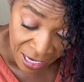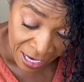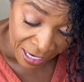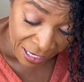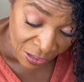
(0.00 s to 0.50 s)

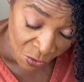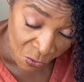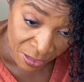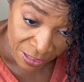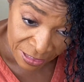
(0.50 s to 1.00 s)
And I
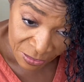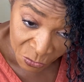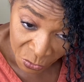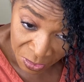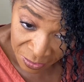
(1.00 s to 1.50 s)
know it is
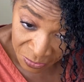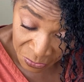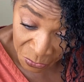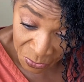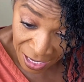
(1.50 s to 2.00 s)
real
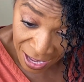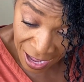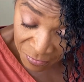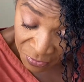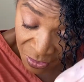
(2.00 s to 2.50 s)
soon
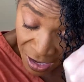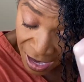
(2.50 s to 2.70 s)
after